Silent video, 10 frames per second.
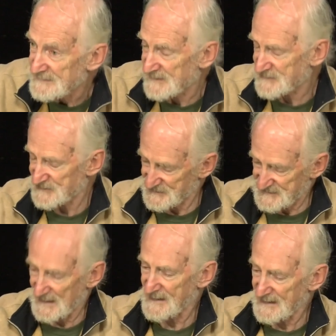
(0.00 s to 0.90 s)
that
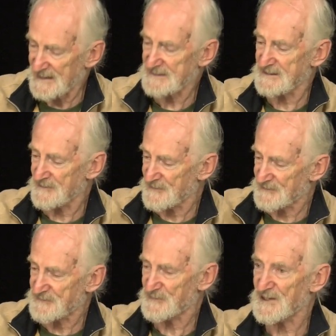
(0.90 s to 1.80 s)
she's got to get there
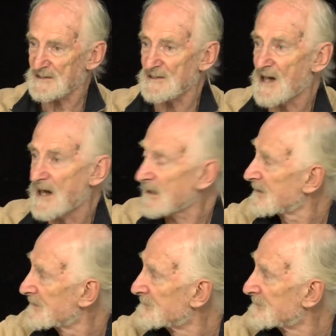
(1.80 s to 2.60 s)
at 3 o'clock.